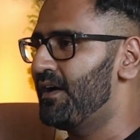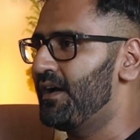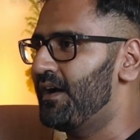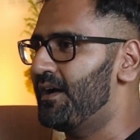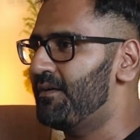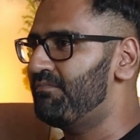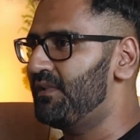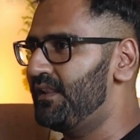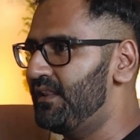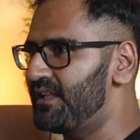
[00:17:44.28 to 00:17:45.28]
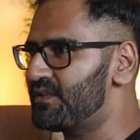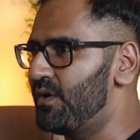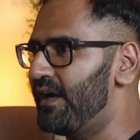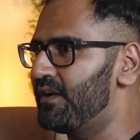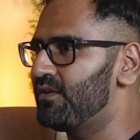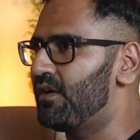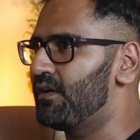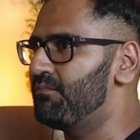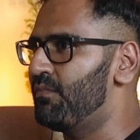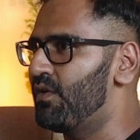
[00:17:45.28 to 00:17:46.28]
Let's go ahead and
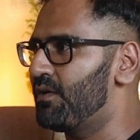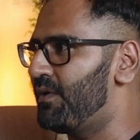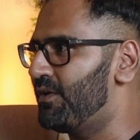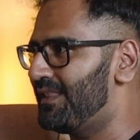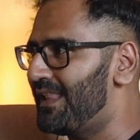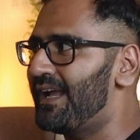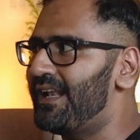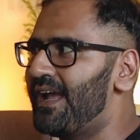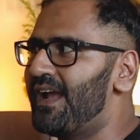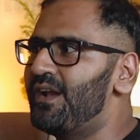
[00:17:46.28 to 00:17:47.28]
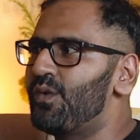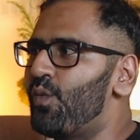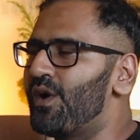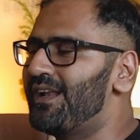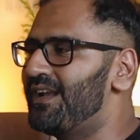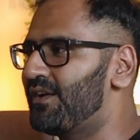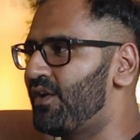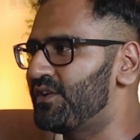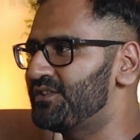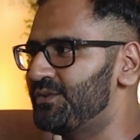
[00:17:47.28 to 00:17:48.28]
talk more about that and what did it
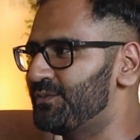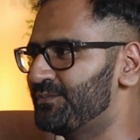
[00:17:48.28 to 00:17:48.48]
cost you.